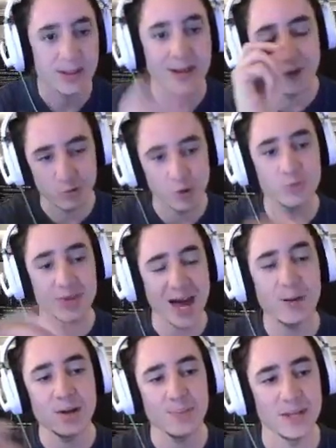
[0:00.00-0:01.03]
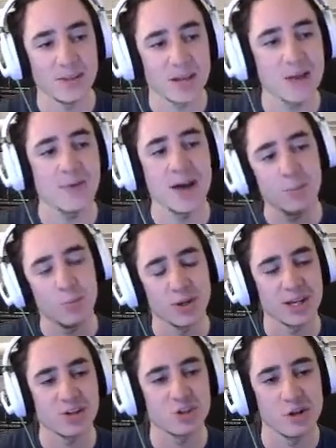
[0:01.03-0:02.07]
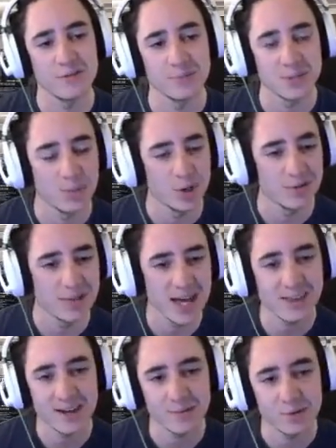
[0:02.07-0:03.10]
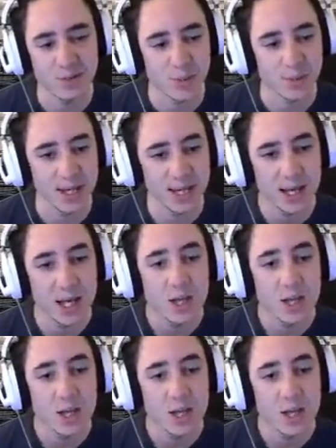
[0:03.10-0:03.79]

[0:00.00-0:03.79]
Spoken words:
If he rolled now, he'd be in the cover and wouldn't get shot from someone over there. Thankfully, there's no one here.